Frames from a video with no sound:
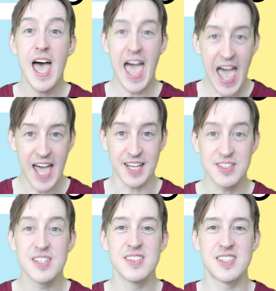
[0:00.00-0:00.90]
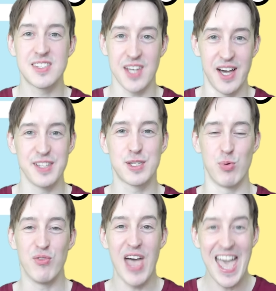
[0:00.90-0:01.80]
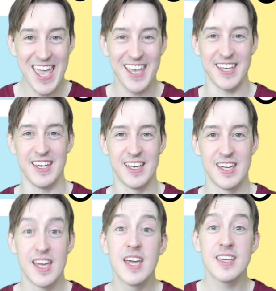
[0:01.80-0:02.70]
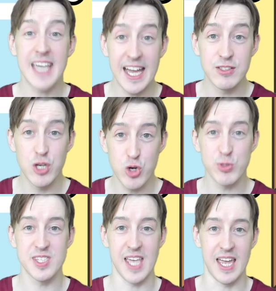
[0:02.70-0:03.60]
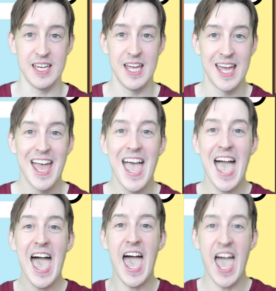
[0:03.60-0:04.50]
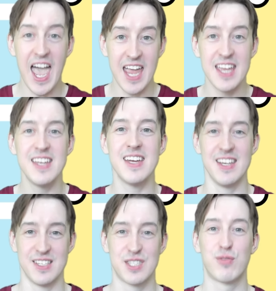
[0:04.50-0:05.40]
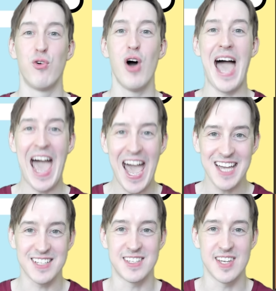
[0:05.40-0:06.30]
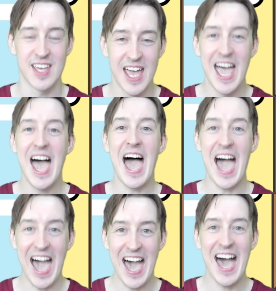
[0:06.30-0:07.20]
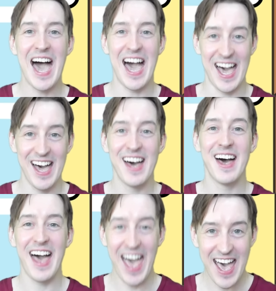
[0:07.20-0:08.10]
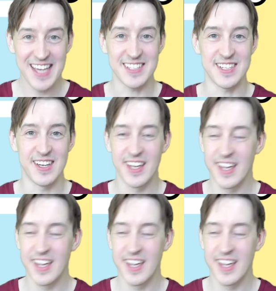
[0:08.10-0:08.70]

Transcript: Add starts with A. Can you say A is for add? A, a, add.